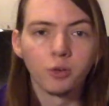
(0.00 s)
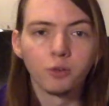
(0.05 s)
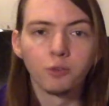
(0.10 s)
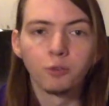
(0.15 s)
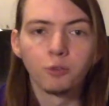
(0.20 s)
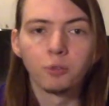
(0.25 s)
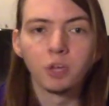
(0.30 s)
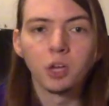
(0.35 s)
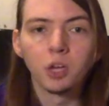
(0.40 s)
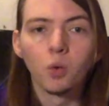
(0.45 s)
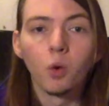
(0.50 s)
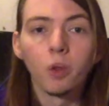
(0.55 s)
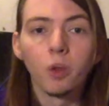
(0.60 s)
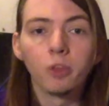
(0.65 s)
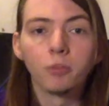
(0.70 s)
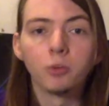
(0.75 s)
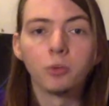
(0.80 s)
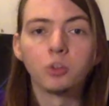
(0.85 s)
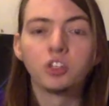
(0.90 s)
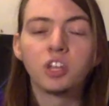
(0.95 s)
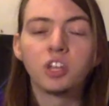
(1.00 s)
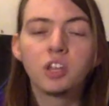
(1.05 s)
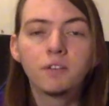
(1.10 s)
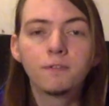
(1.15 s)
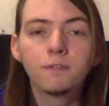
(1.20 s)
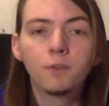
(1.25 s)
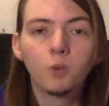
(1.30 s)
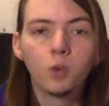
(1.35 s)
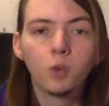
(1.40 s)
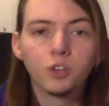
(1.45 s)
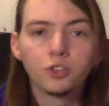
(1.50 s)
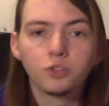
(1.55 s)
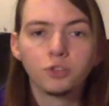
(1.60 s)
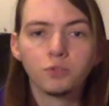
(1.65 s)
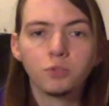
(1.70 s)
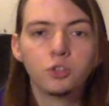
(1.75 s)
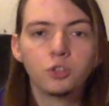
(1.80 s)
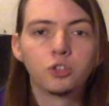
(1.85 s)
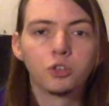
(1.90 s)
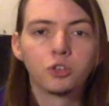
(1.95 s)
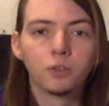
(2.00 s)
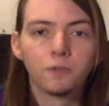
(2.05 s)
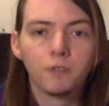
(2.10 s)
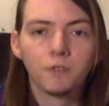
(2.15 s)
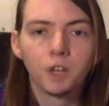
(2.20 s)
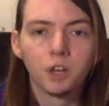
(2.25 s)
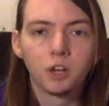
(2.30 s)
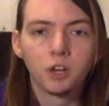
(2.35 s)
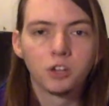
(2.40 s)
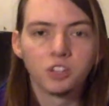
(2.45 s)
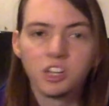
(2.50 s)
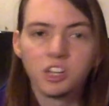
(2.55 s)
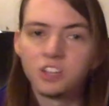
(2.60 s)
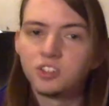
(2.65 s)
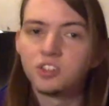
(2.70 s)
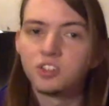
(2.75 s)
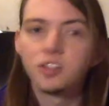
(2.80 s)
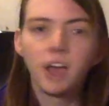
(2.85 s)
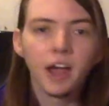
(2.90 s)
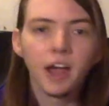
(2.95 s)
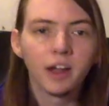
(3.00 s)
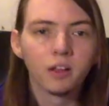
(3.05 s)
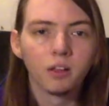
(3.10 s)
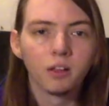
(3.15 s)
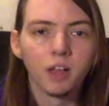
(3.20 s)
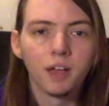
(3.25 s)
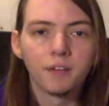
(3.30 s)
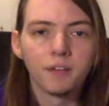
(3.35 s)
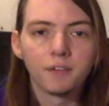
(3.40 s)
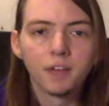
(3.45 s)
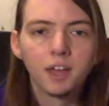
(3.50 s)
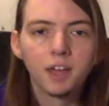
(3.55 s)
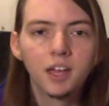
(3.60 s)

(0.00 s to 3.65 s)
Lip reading: for being one of the most influential musical figures in his entire life,